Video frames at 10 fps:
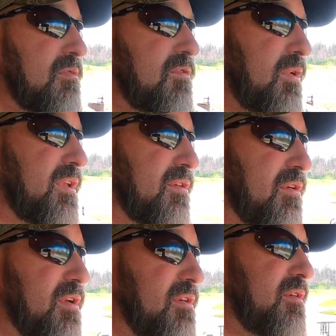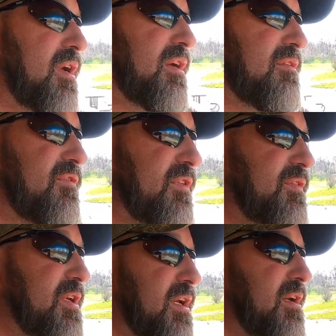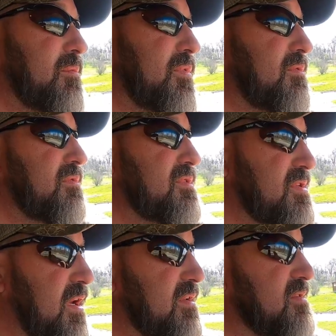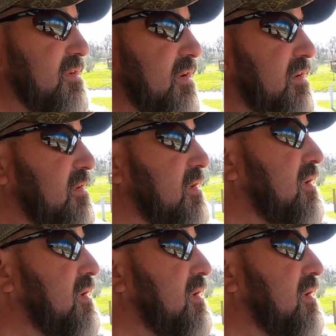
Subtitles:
20, 30, and 50 amp sets here.